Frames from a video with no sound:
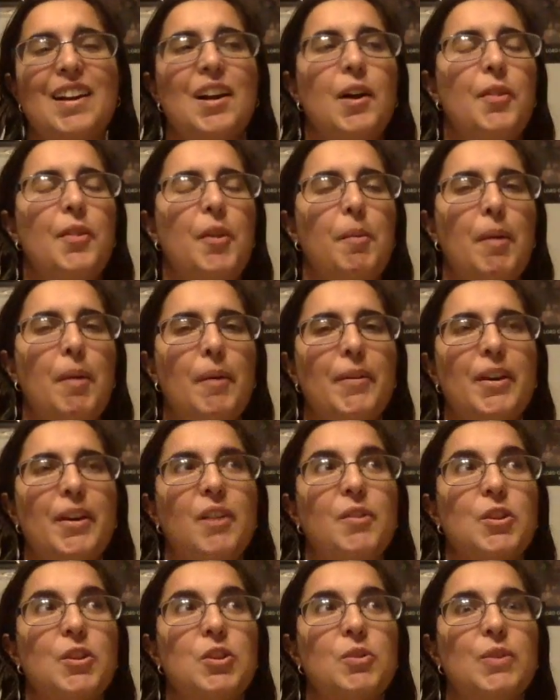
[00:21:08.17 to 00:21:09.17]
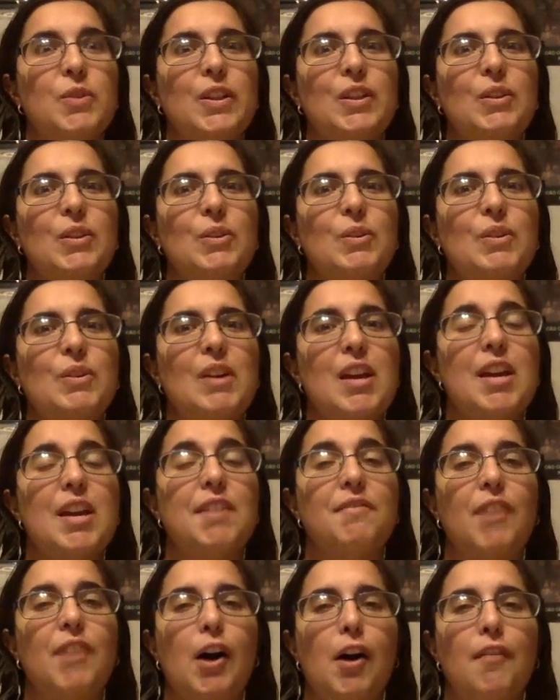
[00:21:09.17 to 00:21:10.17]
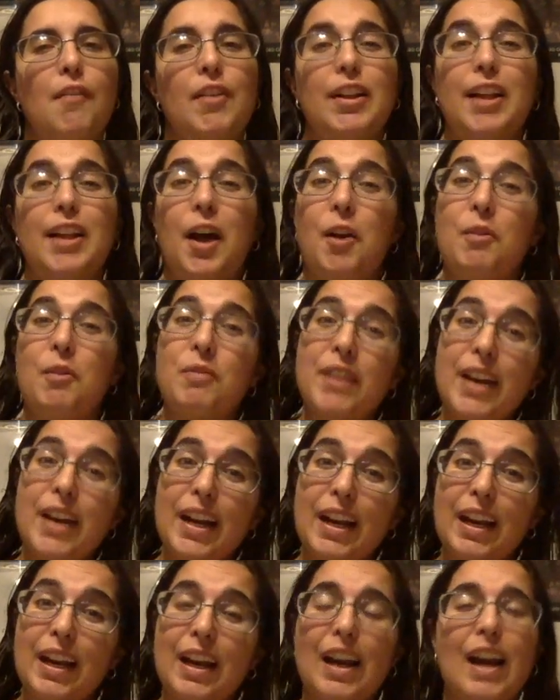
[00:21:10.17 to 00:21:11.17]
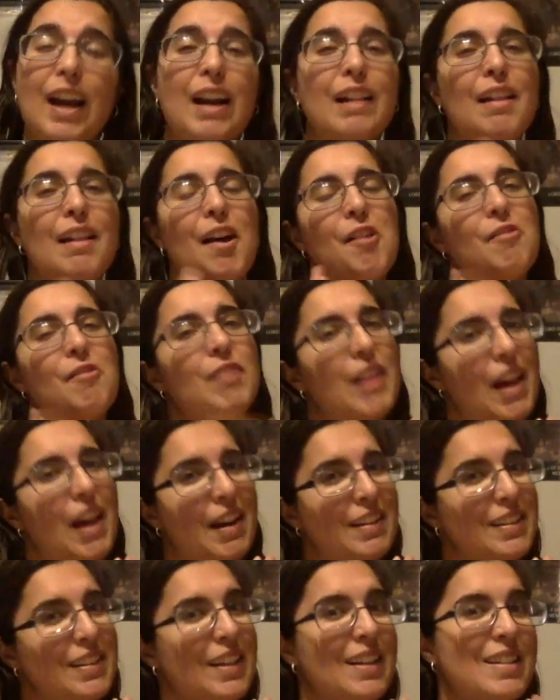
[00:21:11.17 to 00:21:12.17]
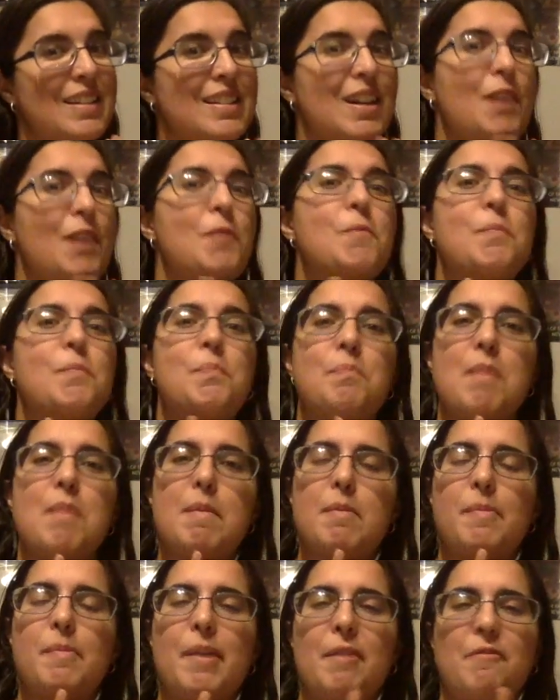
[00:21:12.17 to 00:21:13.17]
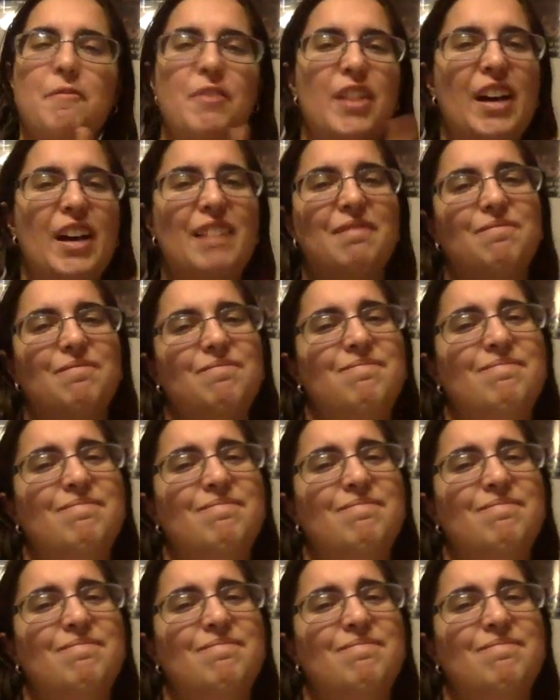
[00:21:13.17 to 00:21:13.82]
They're probably going to involve a lot of reading and a lot of relaxing, so be prepared for that.